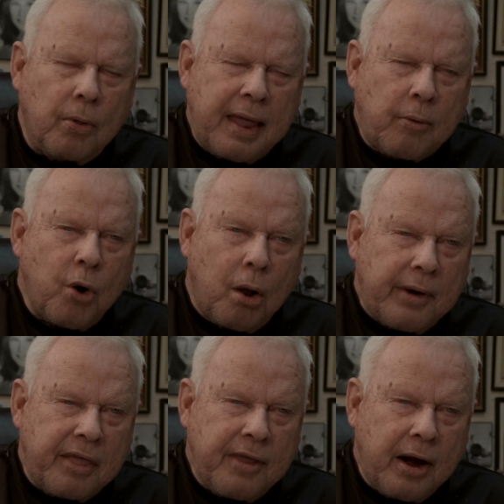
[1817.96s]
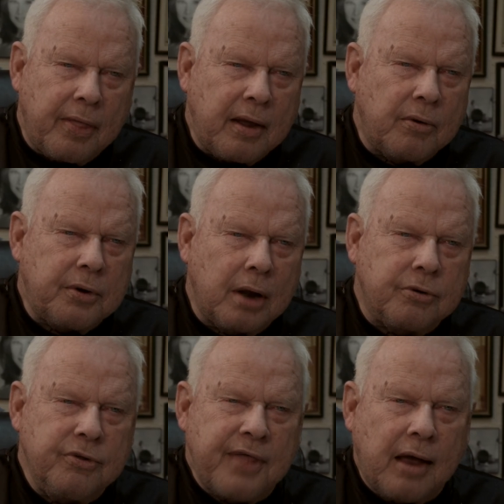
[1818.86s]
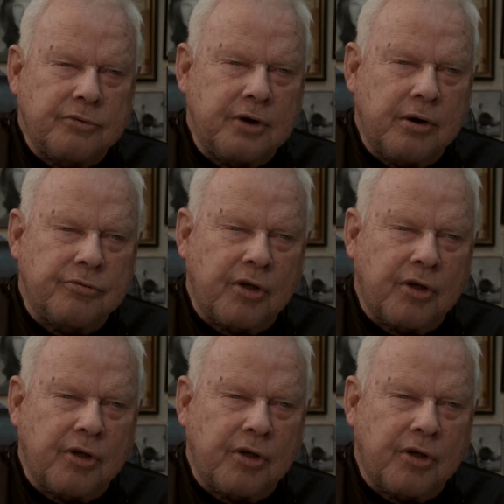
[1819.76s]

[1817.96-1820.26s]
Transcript: they were already there. They were dug 2,000 years